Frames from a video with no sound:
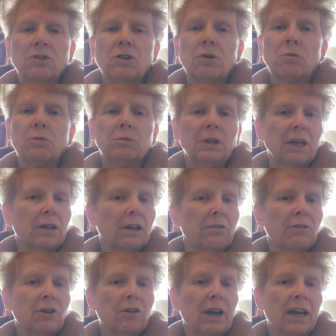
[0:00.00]
So
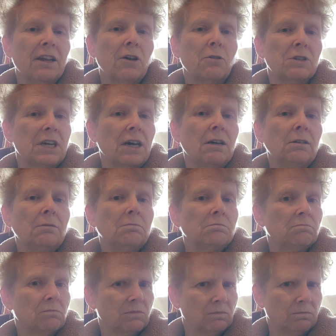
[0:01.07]
if you're at a hotel,
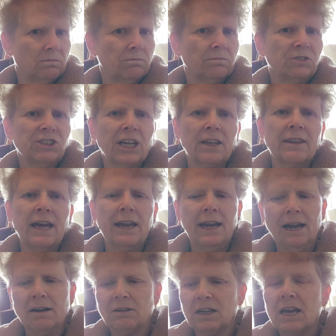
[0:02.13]
check
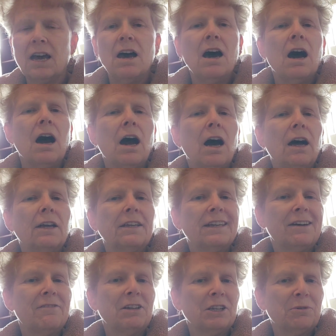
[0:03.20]
that out.
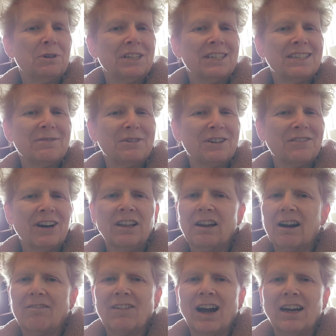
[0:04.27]
You definitely want to see one of
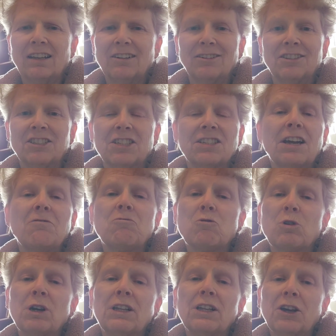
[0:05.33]
our rocket launches. I
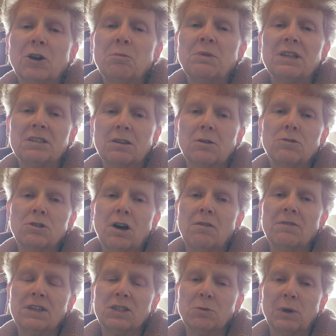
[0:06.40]
really hope this goes
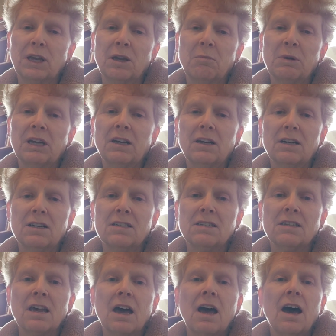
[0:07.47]
off this week
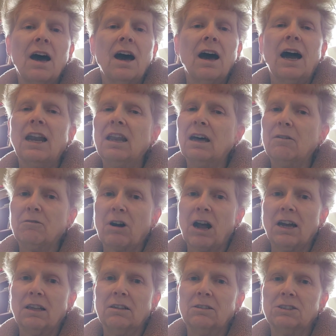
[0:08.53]
because I love
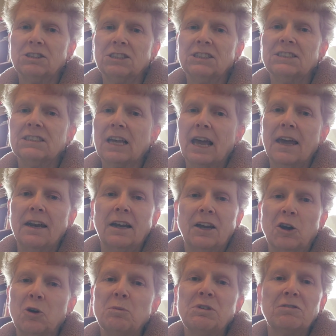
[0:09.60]
rocket launches and
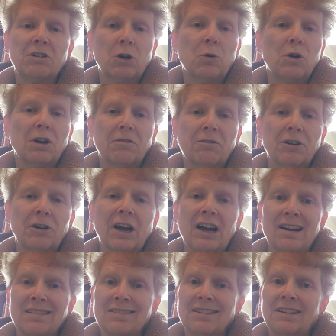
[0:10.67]
I hope to record it for you
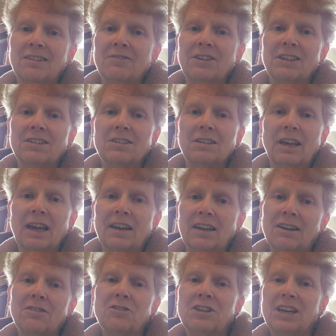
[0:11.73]
guys. And if it's
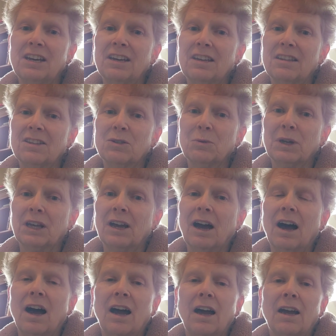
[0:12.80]
any other day this week,
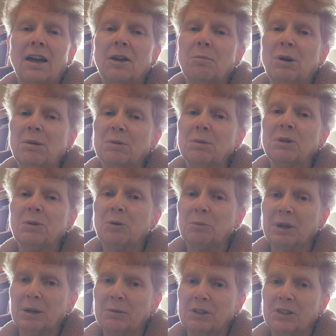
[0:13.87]
I probably
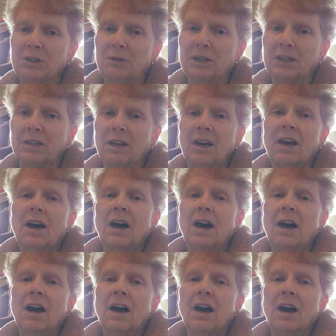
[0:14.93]
won't be able to do it.